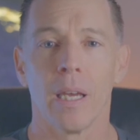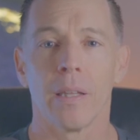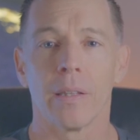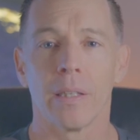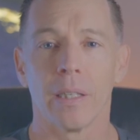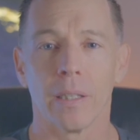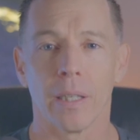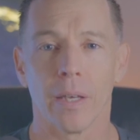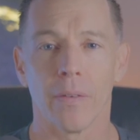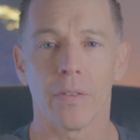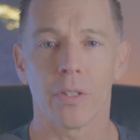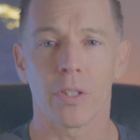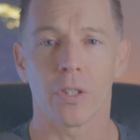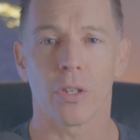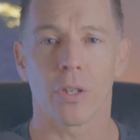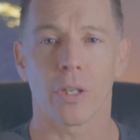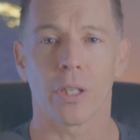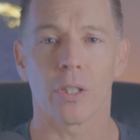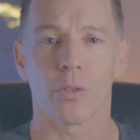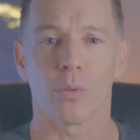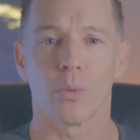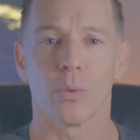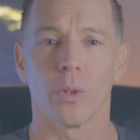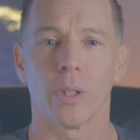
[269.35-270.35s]
The 11th
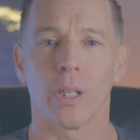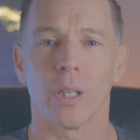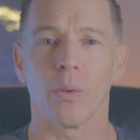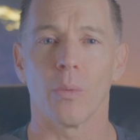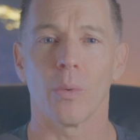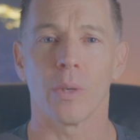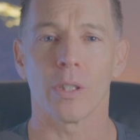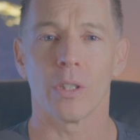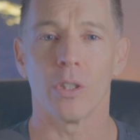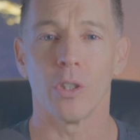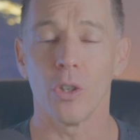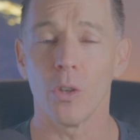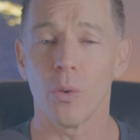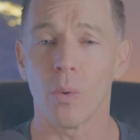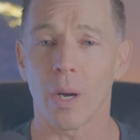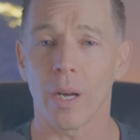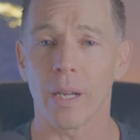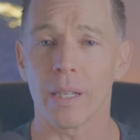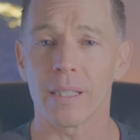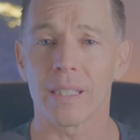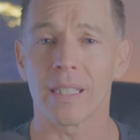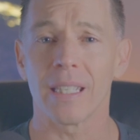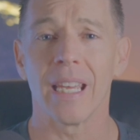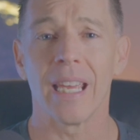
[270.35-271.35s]
Circuit's ruling was
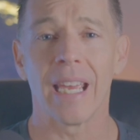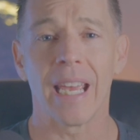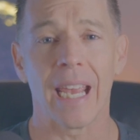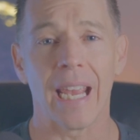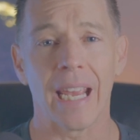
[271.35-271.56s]
nuanced.